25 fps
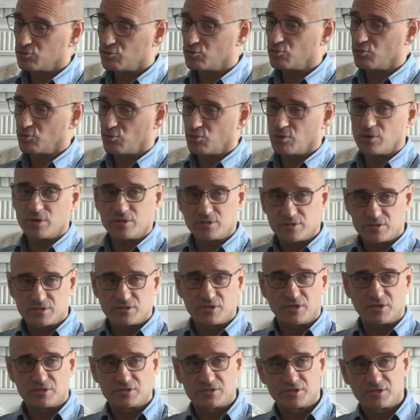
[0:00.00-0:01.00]

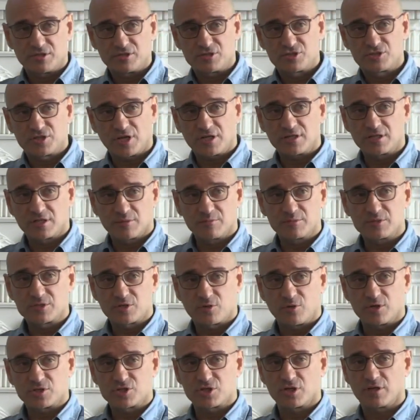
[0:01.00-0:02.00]
to the gentleman's
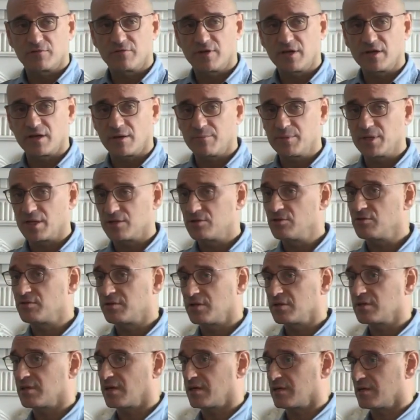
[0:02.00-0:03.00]
question over here, I mean, I do
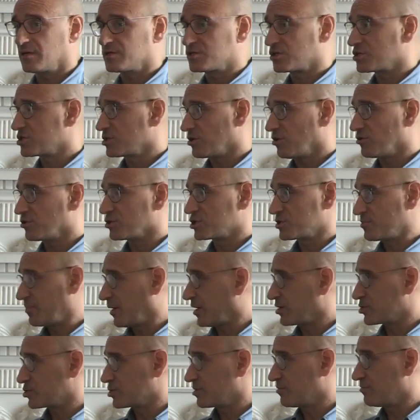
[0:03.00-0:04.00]
think that is on a
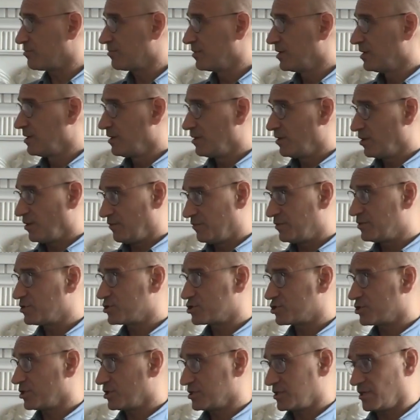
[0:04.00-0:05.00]
spectrum of
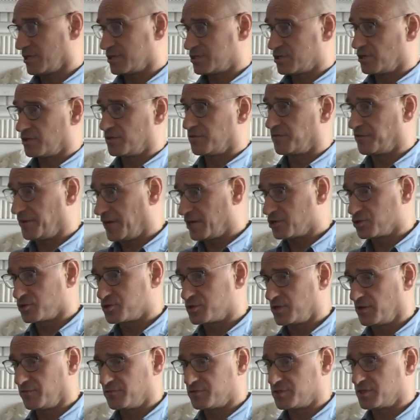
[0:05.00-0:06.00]
industries. Like, so the financial
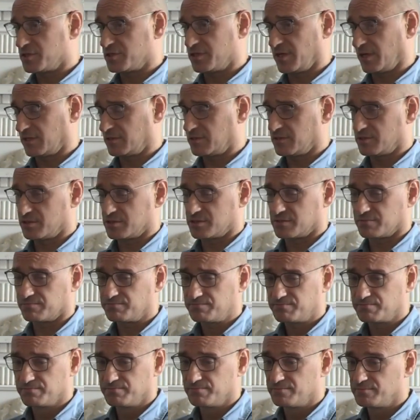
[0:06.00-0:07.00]
services sectors,
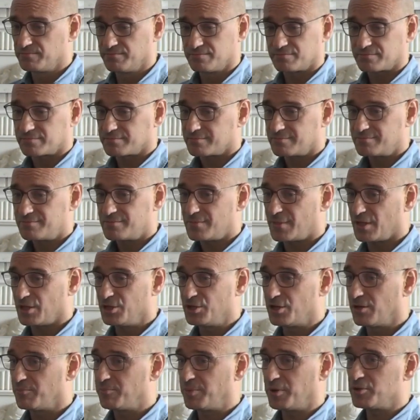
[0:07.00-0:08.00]

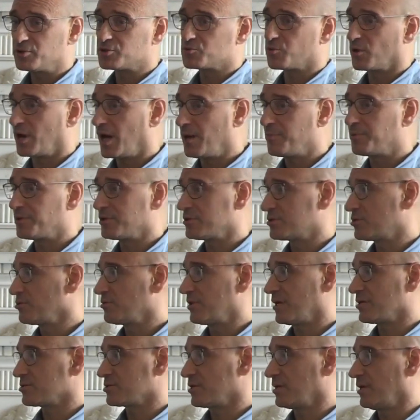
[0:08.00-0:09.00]
post what happened in
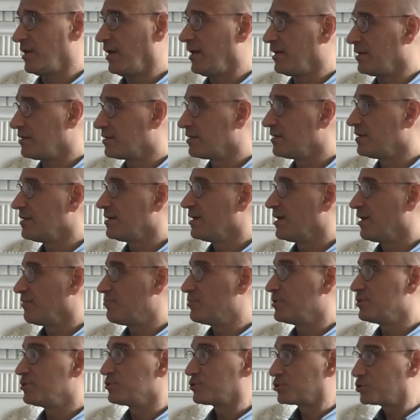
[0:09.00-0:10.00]
2008,
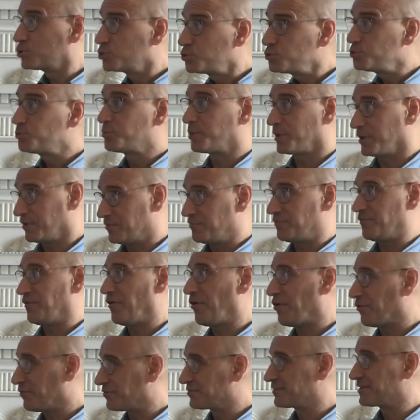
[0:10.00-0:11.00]
have been super
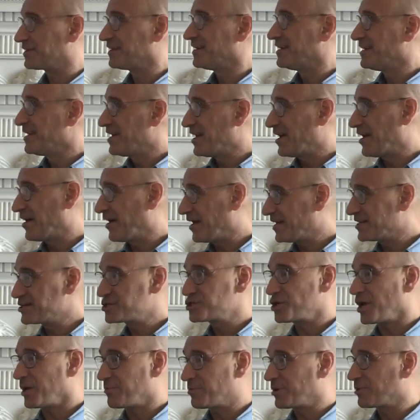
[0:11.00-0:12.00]
involved in
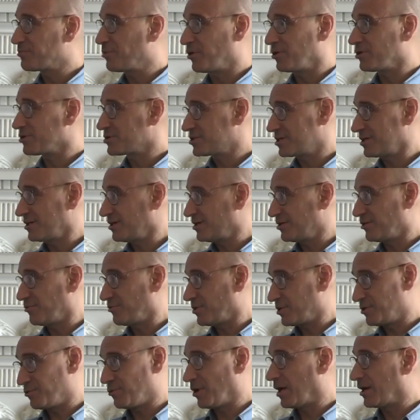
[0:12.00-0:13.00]
shaping policy, whether you